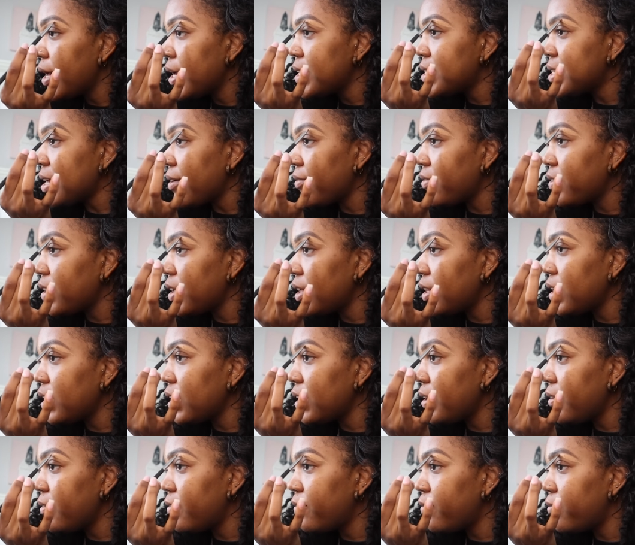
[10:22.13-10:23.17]

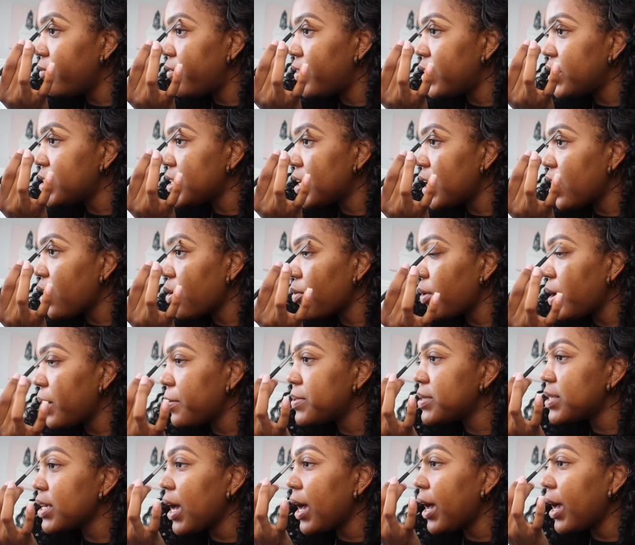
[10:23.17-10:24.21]
Definitely visit our
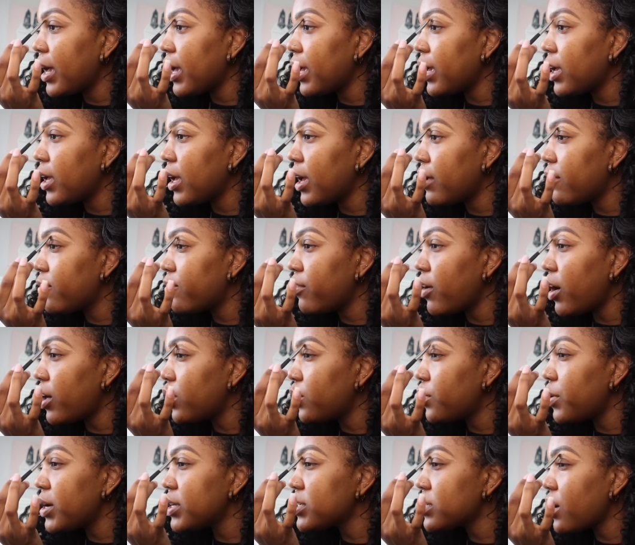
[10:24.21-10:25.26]
website and
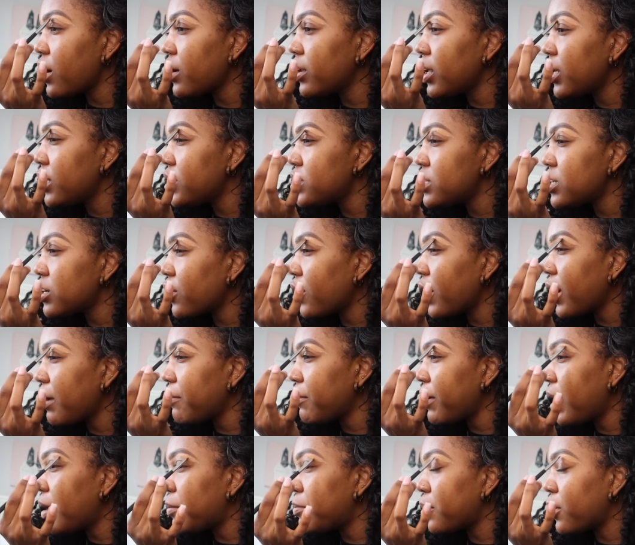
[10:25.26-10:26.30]
follow us on Instagram
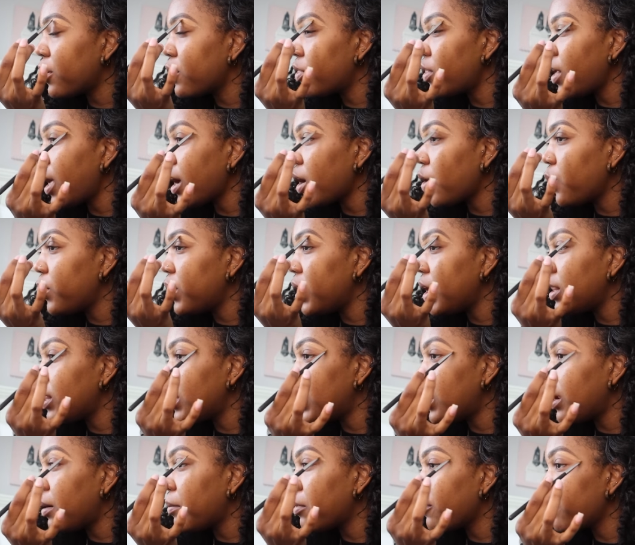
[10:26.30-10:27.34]
at birth
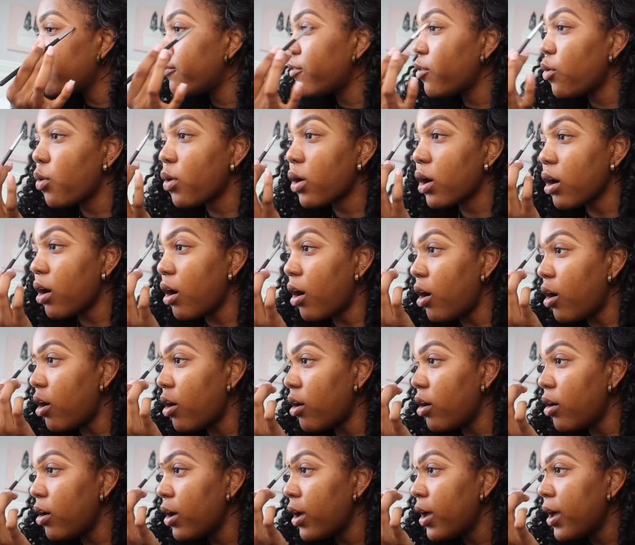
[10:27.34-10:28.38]

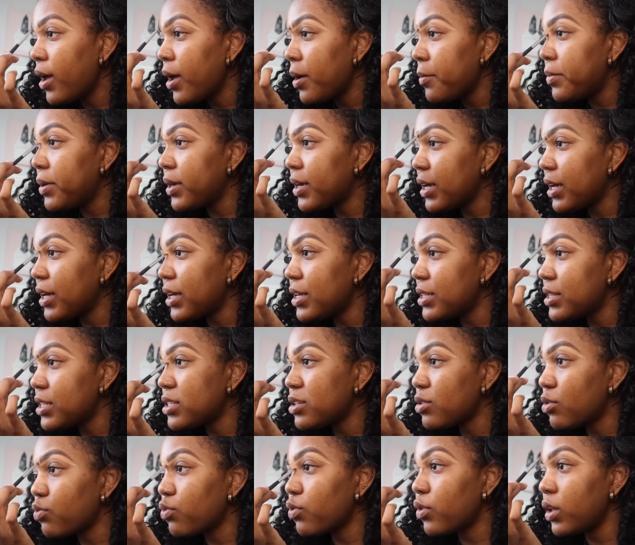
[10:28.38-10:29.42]
equity4all, because it's
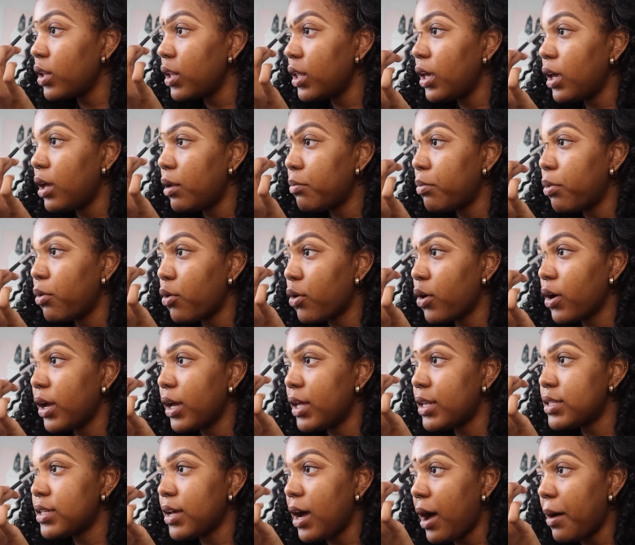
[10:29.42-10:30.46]
a really
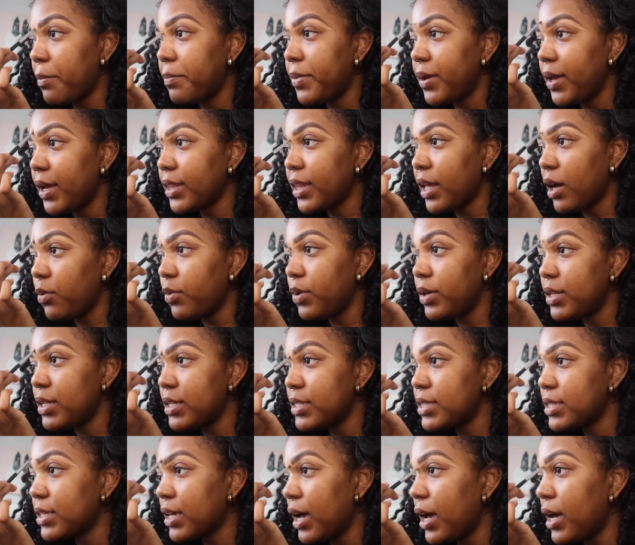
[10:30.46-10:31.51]
important topic that we
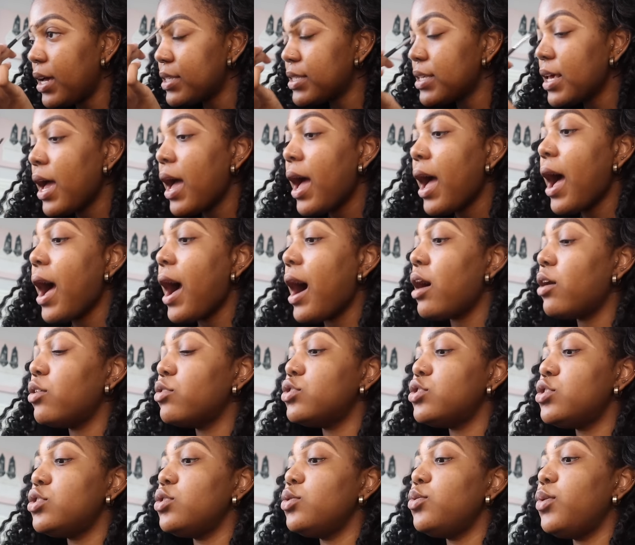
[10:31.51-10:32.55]
discuss how
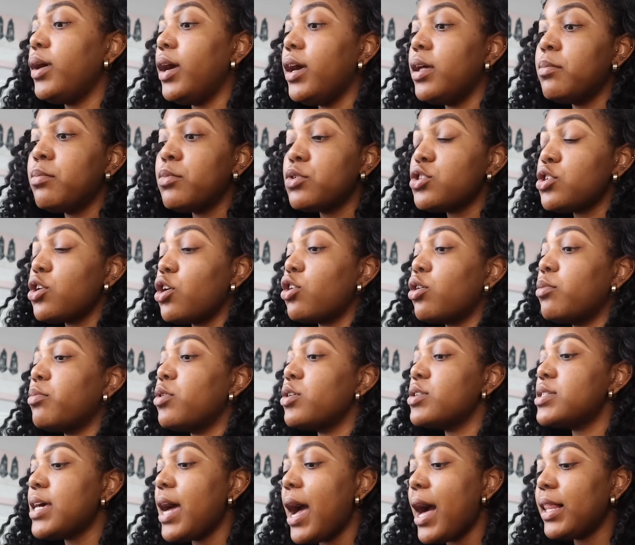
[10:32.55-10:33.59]
to end maternal
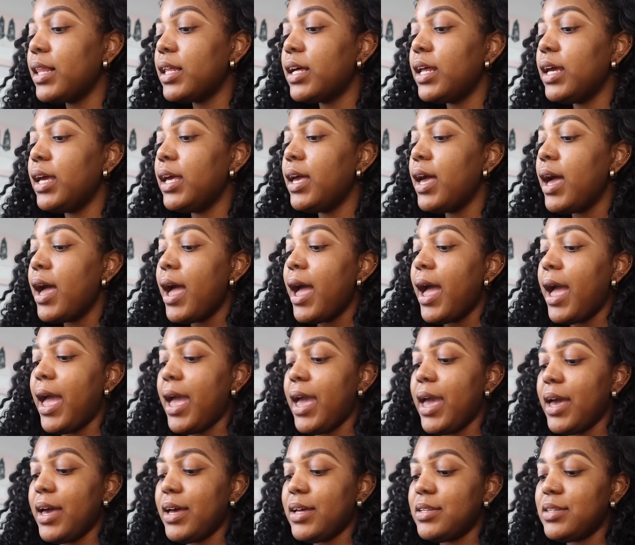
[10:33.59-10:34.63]
mortality,
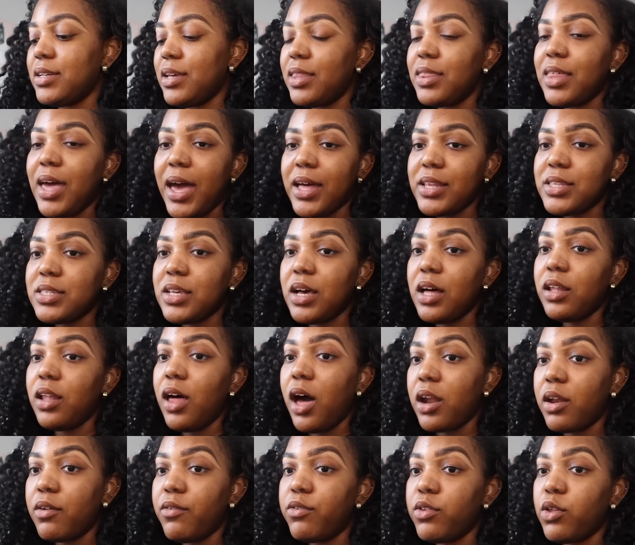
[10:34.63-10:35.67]
and that's a
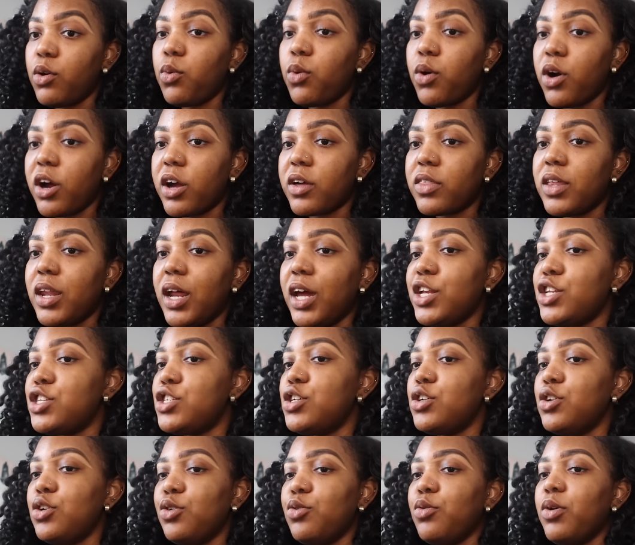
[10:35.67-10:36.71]
lot of the work that I
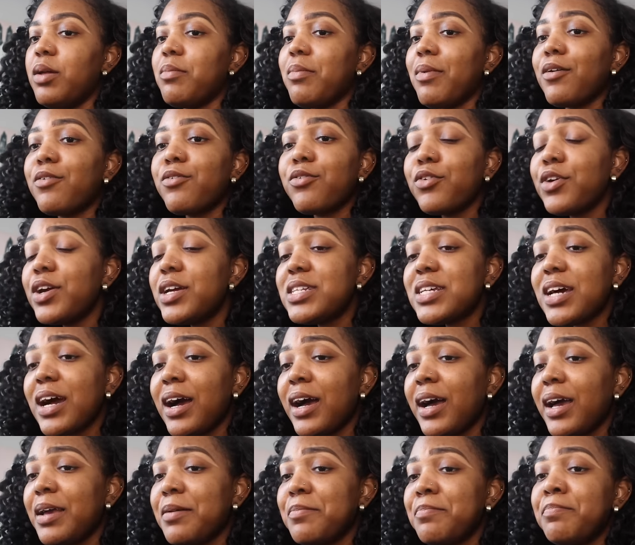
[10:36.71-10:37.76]
do in my free
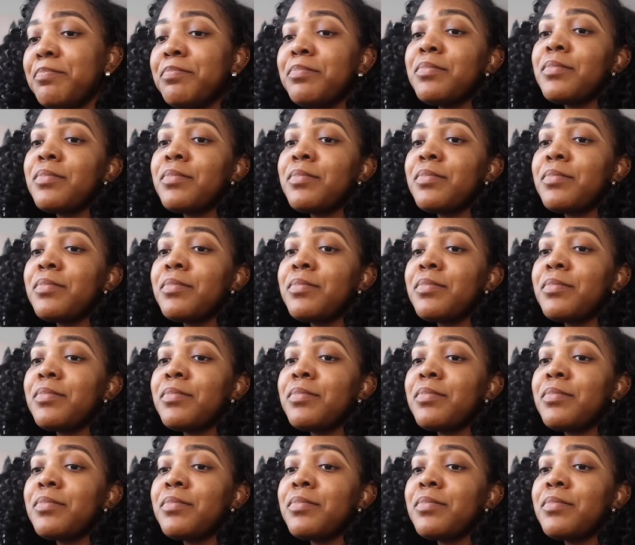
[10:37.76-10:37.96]
time